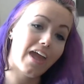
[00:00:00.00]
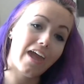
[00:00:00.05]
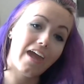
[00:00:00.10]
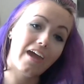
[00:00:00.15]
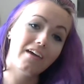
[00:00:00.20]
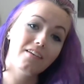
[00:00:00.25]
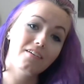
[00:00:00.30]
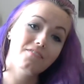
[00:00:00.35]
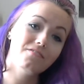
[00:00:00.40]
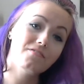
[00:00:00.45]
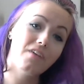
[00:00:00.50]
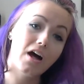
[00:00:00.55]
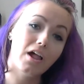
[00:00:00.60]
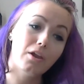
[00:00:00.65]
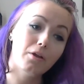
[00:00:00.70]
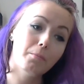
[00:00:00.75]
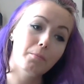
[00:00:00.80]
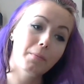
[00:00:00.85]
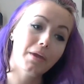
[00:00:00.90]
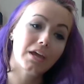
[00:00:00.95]
and
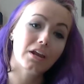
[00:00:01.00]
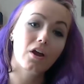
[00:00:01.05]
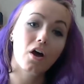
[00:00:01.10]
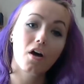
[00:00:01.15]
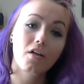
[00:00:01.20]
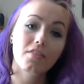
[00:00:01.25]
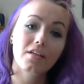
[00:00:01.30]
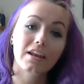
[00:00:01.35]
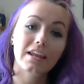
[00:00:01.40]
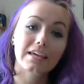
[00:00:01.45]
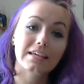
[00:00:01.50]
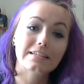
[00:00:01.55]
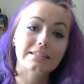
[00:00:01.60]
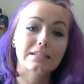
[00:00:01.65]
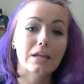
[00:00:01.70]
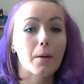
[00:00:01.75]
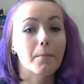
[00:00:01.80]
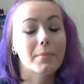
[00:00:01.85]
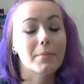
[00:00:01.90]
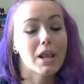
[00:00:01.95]
follow me in all the links
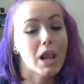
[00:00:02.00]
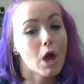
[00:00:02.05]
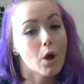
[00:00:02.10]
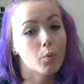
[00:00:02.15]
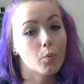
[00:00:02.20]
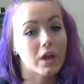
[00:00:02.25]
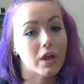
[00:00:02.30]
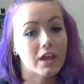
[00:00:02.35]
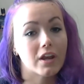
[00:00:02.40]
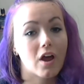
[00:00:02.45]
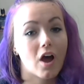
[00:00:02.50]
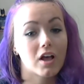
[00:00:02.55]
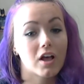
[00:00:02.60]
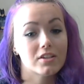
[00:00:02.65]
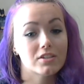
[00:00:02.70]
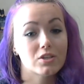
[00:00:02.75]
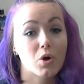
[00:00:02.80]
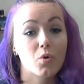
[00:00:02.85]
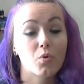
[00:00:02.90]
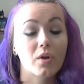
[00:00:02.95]
down below. And
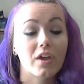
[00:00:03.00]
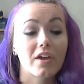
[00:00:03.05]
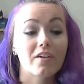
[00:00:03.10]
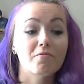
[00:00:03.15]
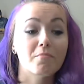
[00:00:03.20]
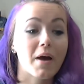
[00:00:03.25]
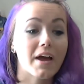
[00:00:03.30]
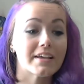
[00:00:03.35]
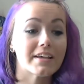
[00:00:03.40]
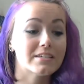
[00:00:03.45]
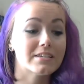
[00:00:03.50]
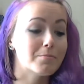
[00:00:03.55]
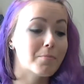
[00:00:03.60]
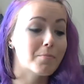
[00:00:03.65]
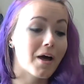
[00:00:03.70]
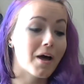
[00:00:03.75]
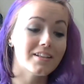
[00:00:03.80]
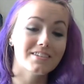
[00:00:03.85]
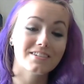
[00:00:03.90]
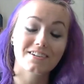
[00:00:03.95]
also give my
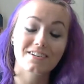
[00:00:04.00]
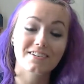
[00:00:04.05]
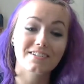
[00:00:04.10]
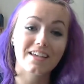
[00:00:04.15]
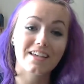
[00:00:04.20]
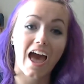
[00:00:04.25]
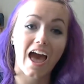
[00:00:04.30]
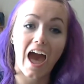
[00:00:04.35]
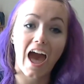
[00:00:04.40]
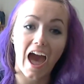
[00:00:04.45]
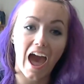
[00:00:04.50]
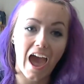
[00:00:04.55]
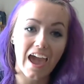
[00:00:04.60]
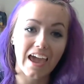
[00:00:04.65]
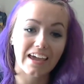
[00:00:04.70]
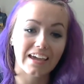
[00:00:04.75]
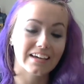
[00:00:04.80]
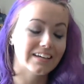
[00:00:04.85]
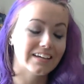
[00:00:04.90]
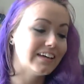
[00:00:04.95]
sponsors a hi.
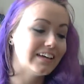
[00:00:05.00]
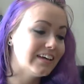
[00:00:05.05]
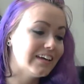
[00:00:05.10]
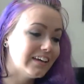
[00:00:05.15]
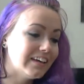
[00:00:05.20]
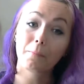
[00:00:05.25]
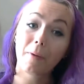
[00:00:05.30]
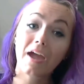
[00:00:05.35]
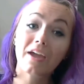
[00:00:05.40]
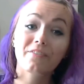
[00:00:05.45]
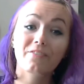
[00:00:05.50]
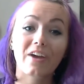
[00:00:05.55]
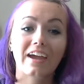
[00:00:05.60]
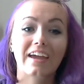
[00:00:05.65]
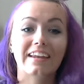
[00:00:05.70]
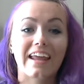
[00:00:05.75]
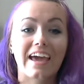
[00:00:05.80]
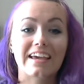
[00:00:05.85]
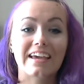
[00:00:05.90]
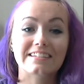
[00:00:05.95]
You might
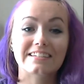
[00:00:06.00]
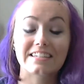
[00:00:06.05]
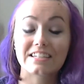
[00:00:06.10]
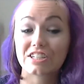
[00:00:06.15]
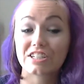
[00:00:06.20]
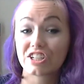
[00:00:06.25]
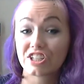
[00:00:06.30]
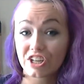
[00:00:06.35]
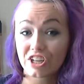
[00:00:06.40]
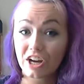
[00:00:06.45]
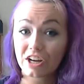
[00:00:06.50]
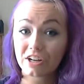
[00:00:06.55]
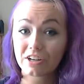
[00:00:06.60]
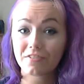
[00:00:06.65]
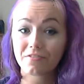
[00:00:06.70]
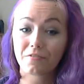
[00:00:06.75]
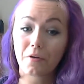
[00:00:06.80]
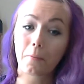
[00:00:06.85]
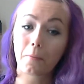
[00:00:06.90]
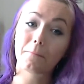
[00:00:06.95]
recognize this
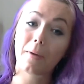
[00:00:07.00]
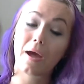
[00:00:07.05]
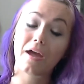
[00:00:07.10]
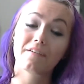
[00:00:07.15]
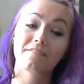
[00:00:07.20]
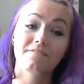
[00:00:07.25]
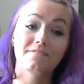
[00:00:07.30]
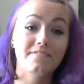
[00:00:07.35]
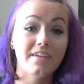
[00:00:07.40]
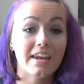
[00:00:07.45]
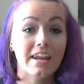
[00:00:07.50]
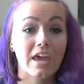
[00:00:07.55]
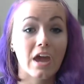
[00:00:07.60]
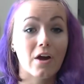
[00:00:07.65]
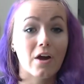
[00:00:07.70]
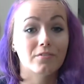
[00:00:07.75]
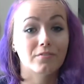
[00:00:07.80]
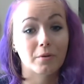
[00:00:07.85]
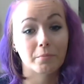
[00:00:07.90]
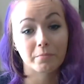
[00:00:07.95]
shirt from my
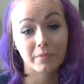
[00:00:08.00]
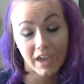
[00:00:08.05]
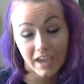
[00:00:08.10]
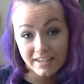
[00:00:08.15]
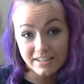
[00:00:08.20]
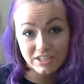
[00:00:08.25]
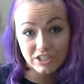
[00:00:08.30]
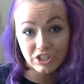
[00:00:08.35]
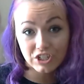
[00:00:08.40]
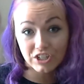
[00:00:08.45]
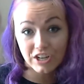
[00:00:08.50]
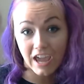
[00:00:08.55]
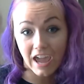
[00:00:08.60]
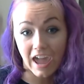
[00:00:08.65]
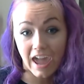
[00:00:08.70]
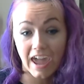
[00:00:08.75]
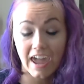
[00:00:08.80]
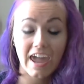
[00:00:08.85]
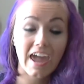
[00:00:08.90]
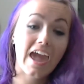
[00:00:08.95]
video from
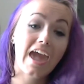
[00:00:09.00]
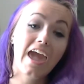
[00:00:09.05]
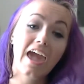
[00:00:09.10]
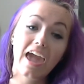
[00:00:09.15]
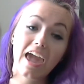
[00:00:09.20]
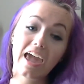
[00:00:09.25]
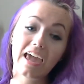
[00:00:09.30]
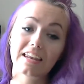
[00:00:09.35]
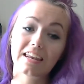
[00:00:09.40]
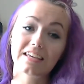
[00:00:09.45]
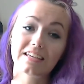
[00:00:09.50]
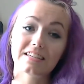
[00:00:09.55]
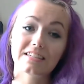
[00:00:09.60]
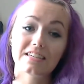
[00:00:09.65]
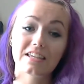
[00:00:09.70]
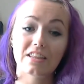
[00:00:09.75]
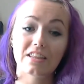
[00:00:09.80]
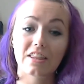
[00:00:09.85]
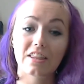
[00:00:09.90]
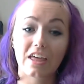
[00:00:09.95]
yesterday. It is
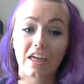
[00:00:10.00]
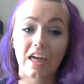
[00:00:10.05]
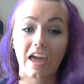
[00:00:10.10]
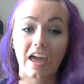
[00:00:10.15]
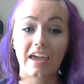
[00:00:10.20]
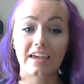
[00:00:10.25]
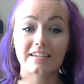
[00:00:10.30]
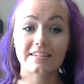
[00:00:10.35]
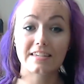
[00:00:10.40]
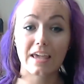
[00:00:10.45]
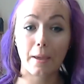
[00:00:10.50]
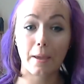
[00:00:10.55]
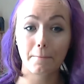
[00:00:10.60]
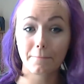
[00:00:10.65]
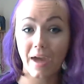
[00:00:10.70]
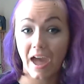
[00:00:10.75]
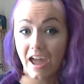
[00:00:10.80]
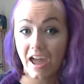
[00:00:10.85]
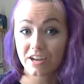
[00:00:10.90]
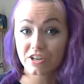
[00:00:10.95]
a St.
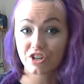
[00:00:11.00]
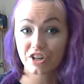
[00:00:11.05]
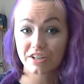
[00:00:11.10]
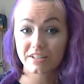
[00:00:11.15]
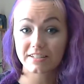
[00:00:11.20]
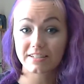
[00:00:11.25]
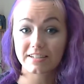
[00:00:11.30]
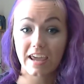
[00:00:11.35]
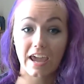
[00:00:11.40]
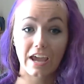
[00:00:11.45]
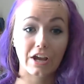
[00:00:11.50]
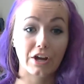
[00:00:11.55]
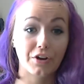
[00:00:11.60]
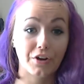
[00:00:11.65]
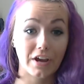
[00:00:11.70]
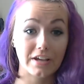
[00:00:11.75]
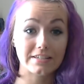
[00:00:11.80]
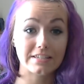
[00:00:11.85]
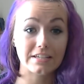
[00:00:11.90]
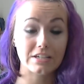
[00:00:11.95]
Patrick's Day
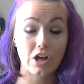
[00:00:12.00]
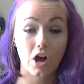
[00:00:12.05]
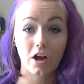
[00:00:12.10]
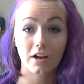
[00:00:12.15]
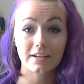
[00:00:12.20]
Crazy Dog